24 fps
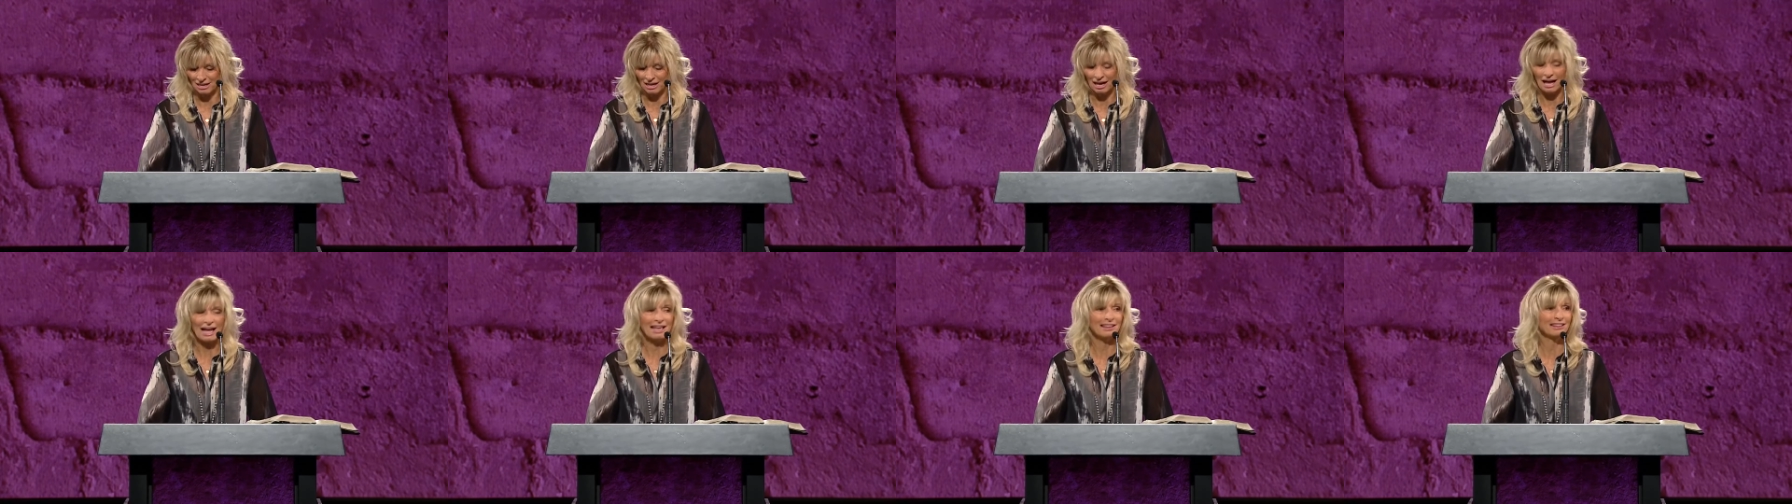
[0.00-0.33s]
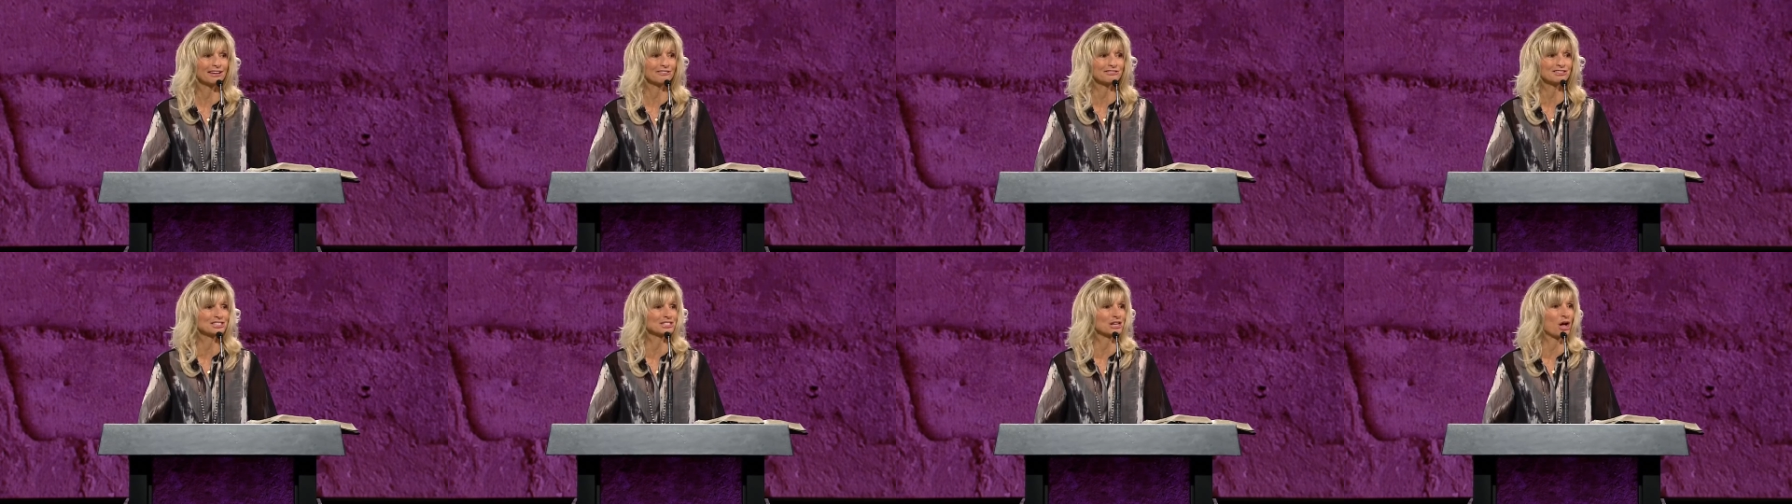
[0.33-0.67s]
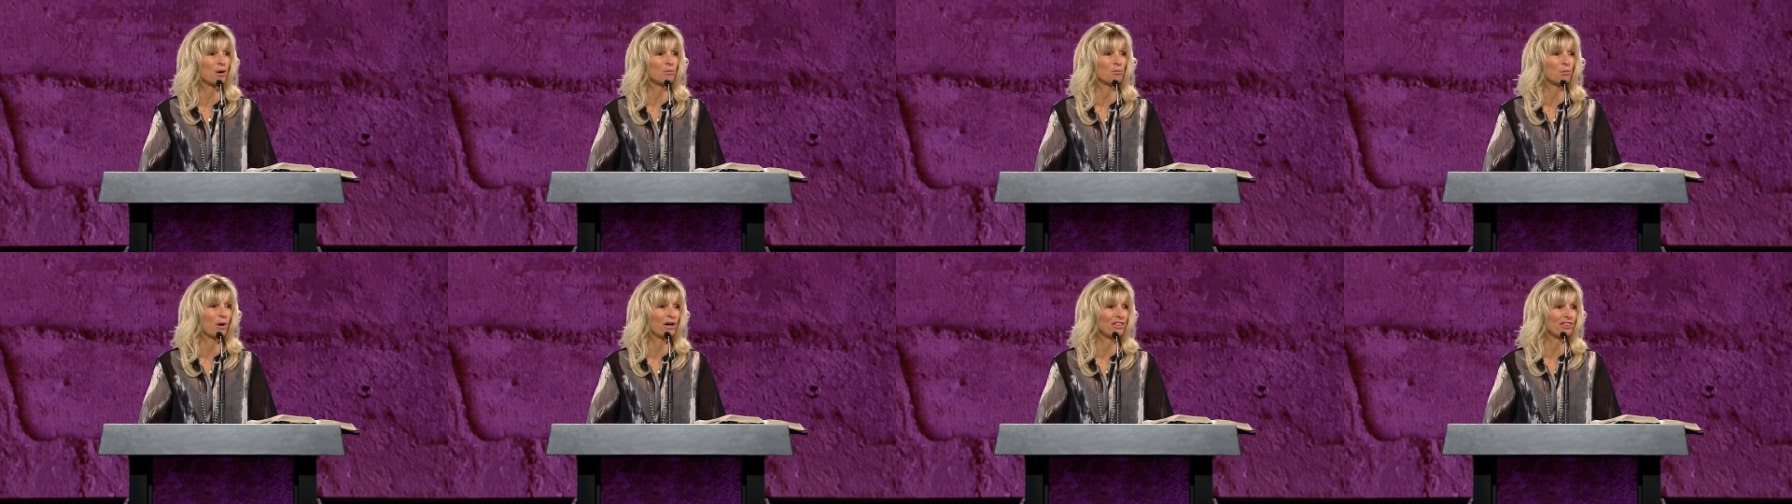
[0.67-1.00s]
I love
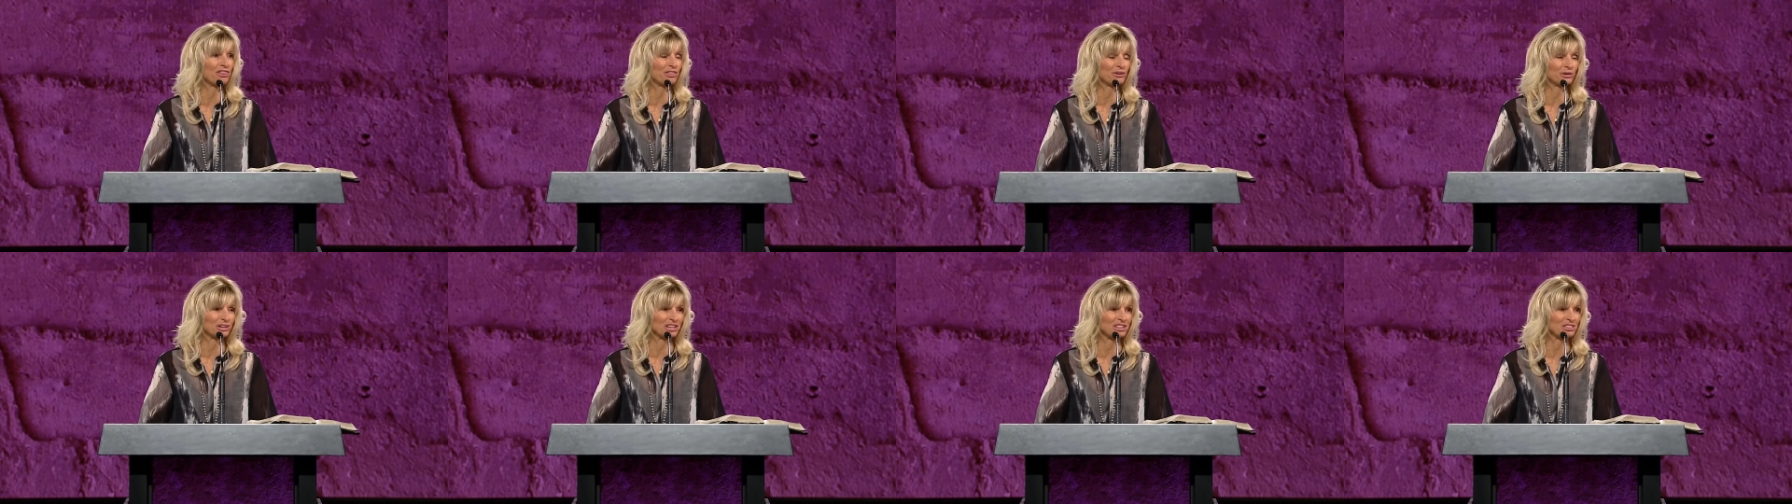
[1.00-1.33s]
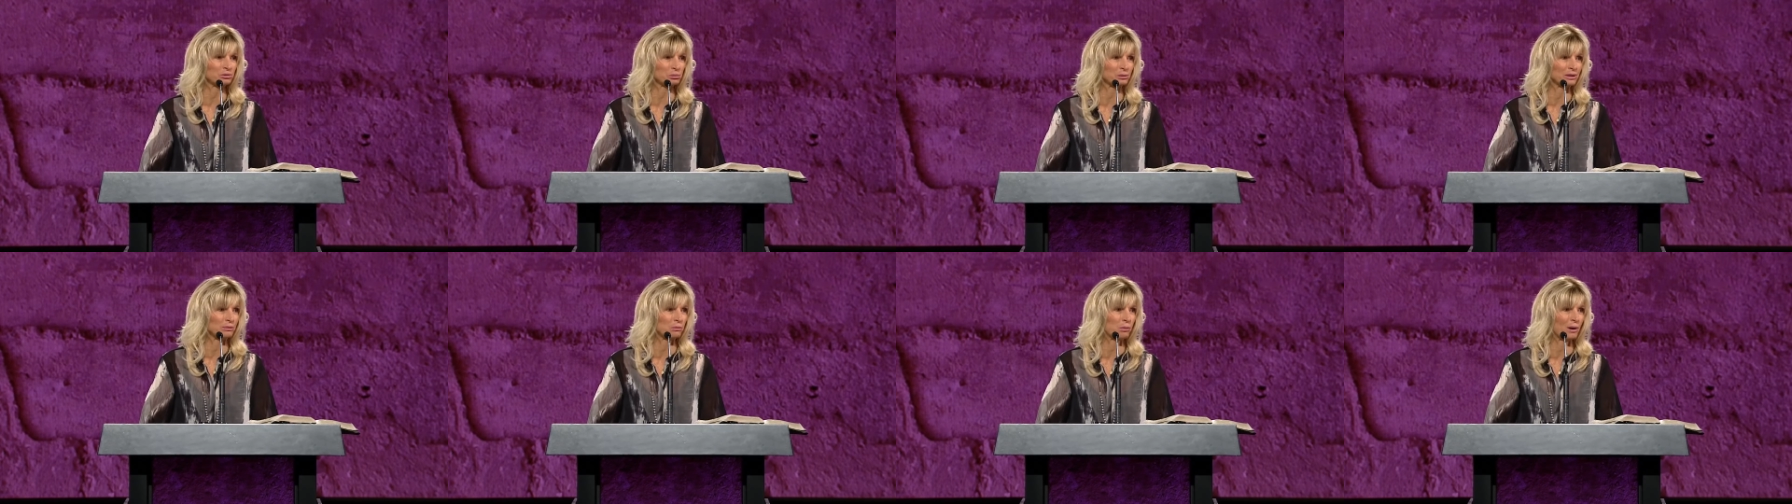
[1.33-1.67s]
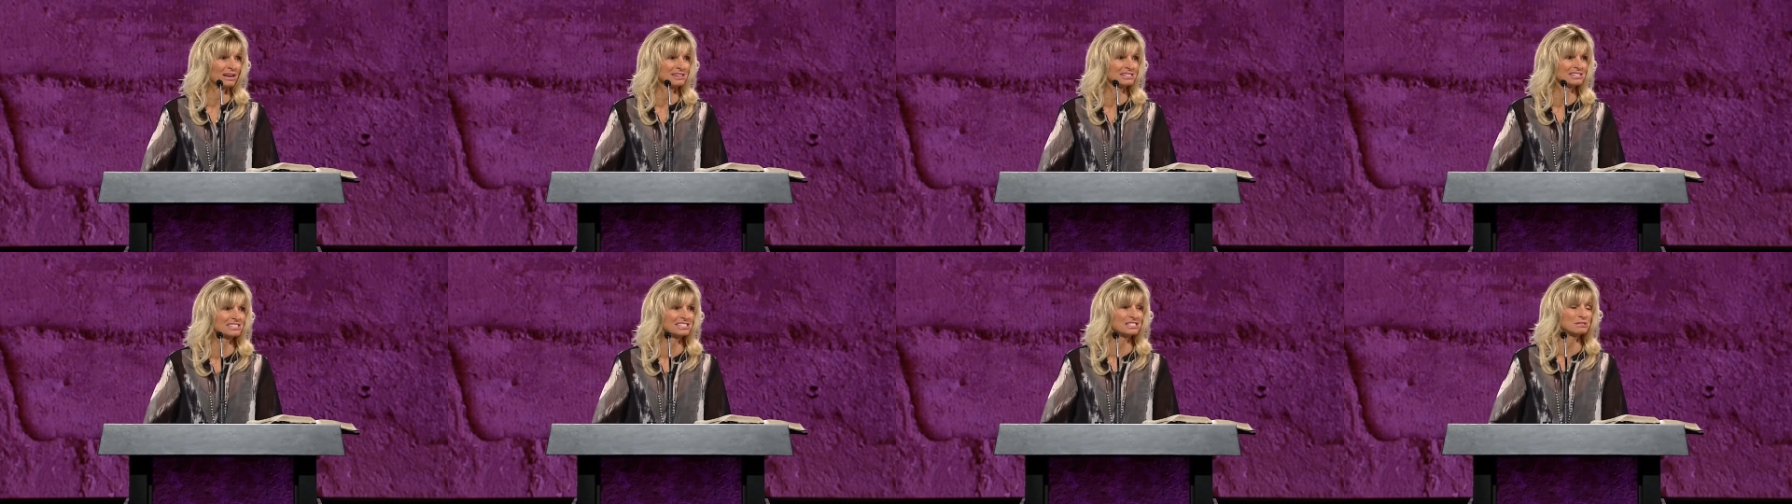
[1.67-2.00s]
Psalm 133
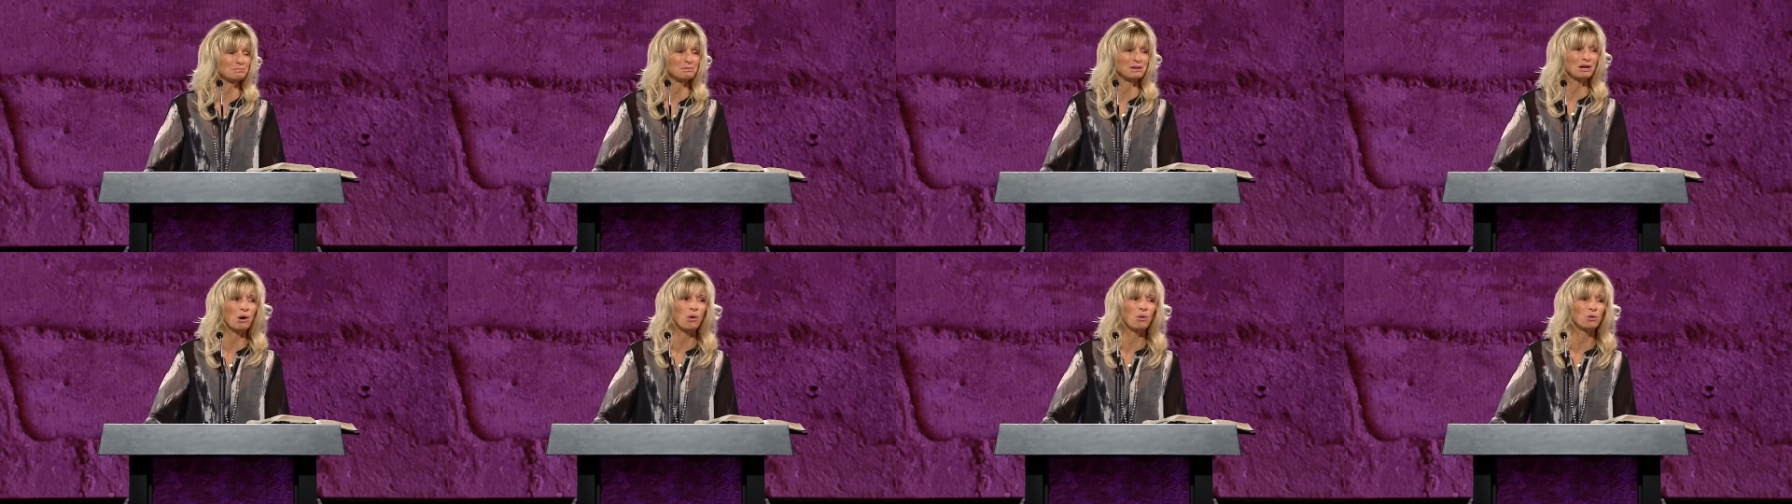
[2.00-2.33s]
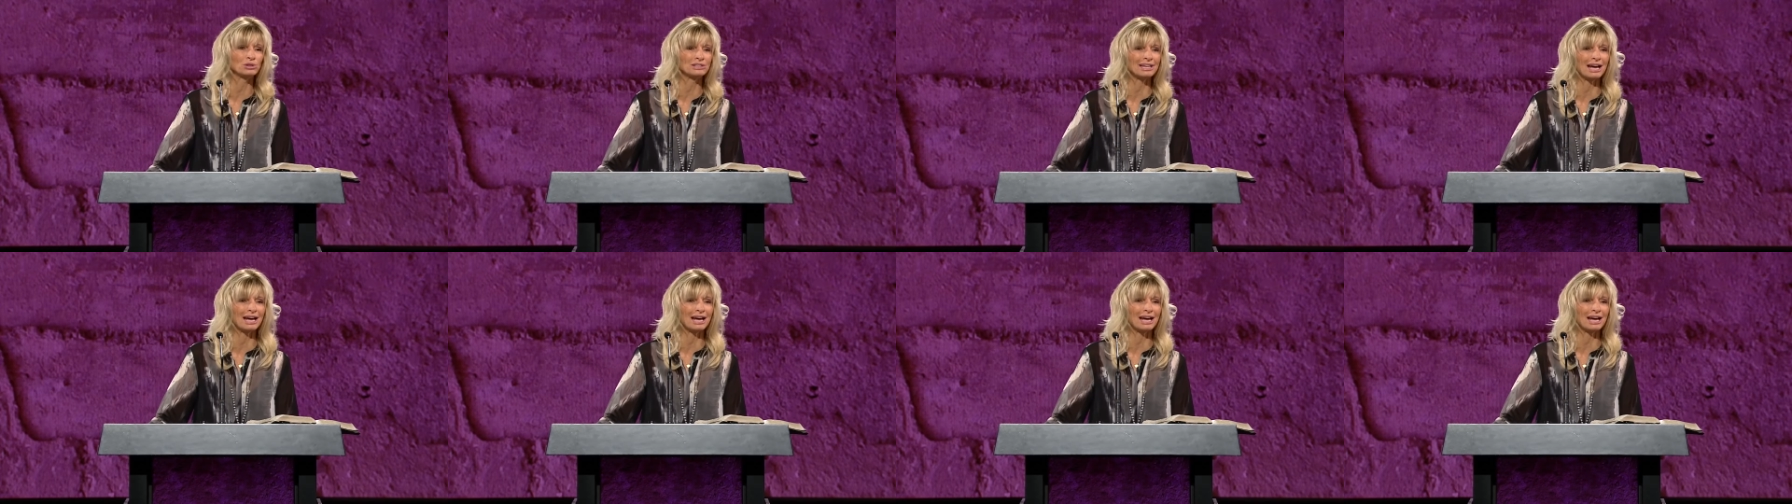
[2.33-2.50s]
1 says, Behold,